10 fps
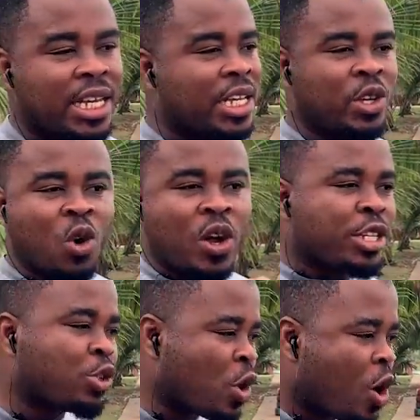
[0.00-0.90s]
You
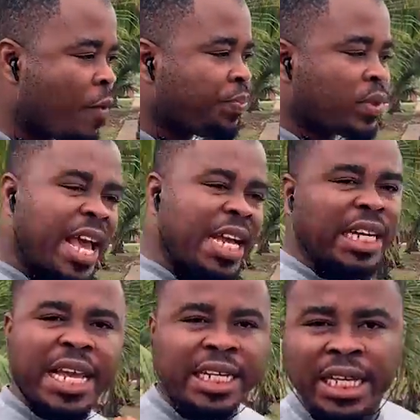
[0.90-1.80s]
only saw a
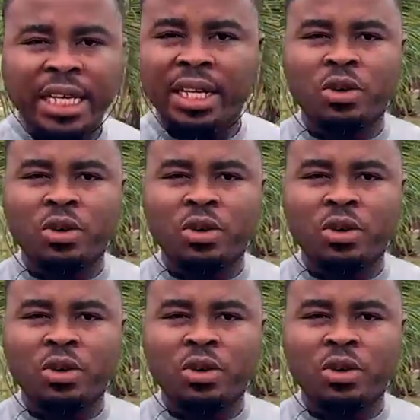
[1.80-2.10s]
lady.